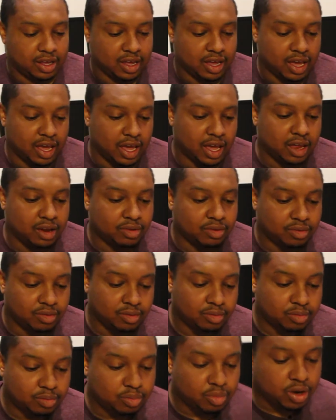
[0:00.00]
And
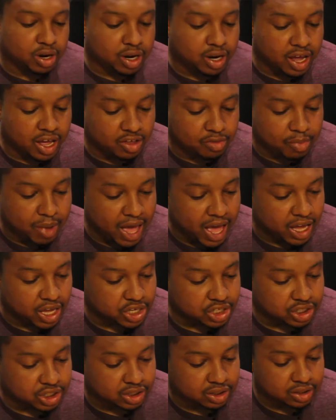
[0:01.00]
pretty nice
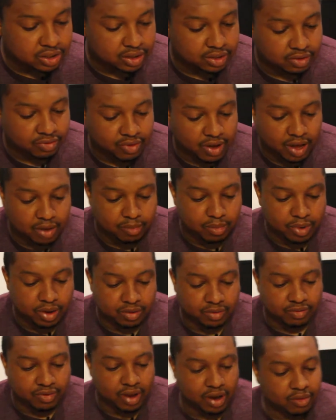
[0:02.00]
packaging, if I
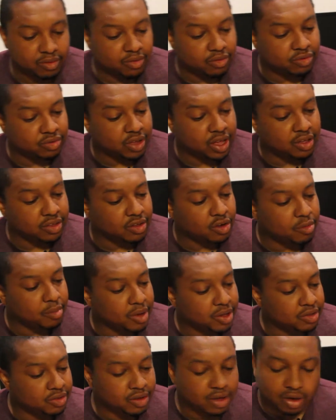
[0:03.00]
must say so
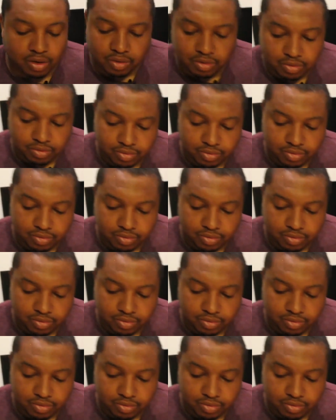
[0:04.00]
myself.